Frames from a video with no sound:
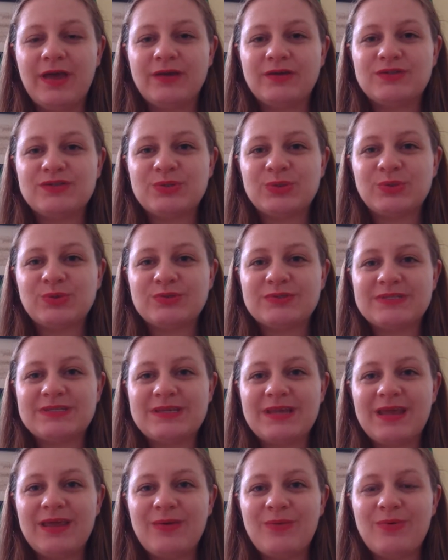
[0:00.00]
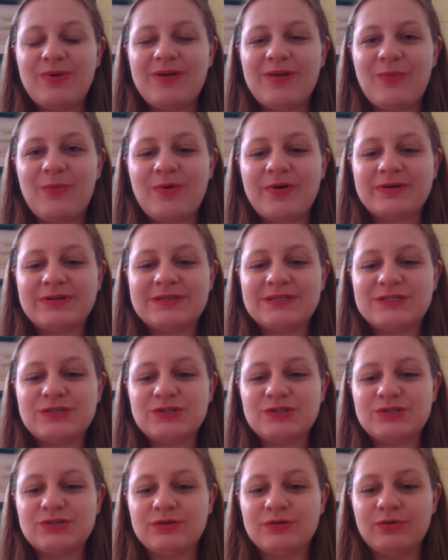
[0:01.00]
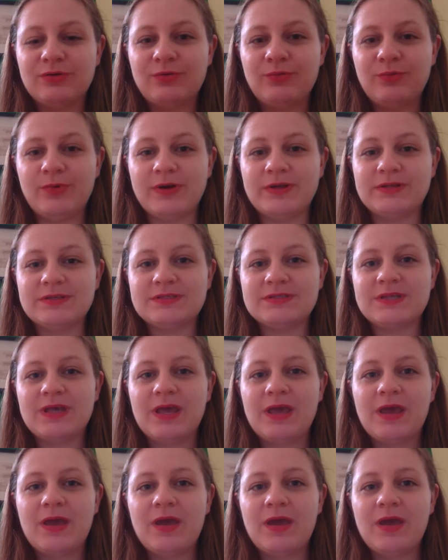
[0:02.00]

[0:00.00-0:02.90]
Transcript: So, today, what I wanted to do was